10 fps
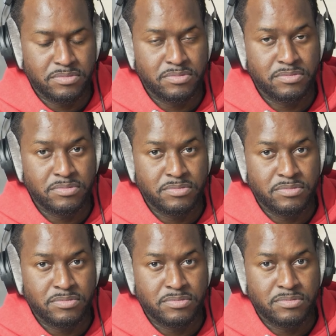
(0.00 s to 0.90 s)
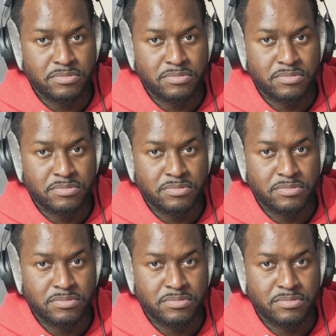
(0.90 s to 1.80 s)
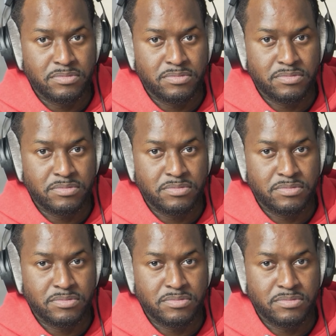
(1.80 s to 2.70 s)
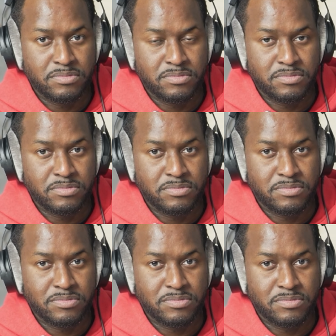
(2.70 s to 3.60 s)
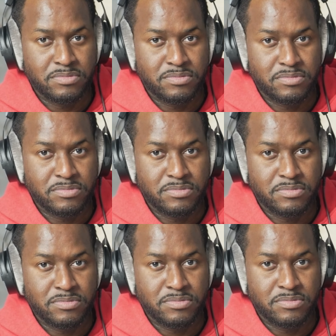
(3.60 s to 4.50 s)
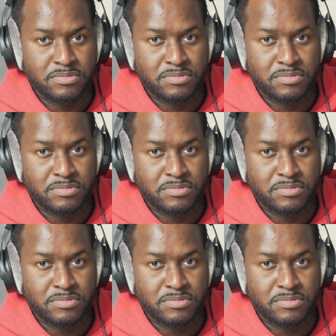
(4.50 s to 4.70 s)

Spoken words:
This person isn't speaking.